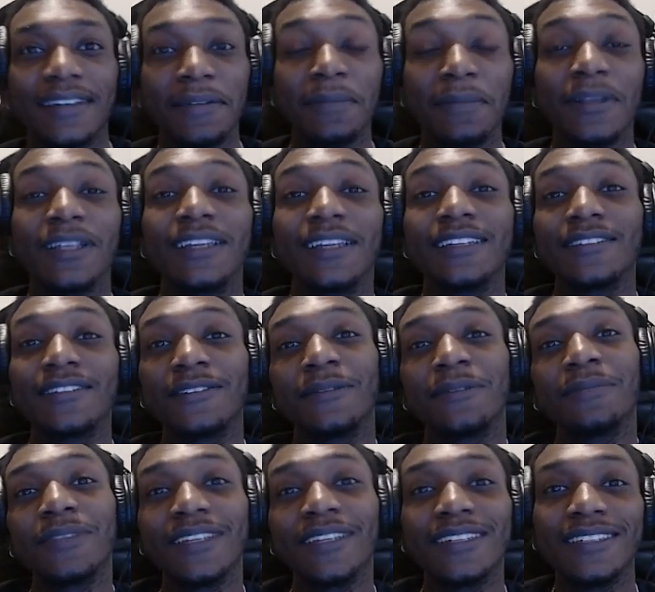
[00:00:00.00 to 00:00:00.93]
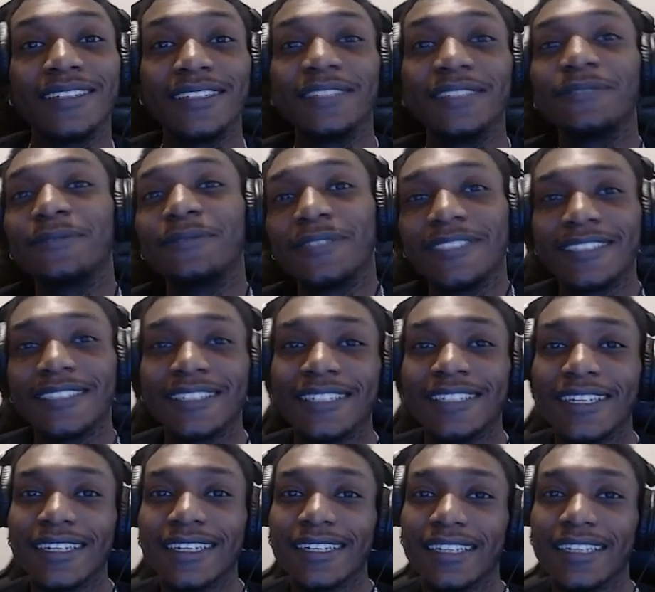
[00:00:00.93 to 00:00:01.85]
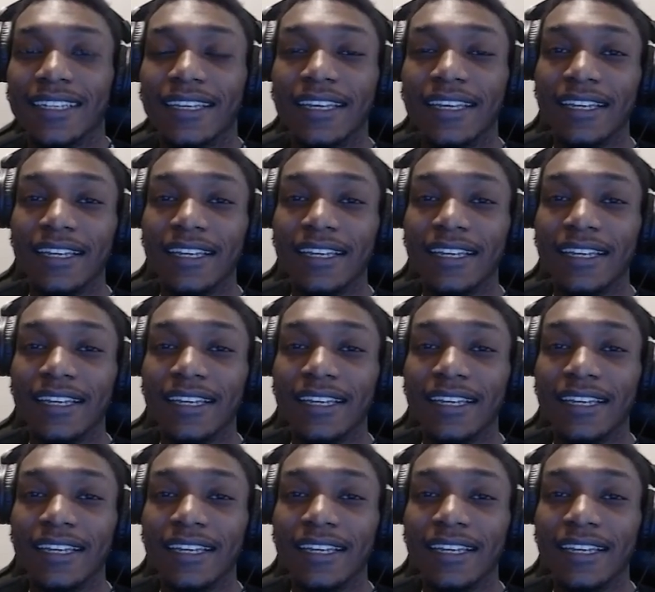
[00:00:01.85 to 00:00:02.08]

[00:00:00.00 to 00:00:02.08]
playing something different today.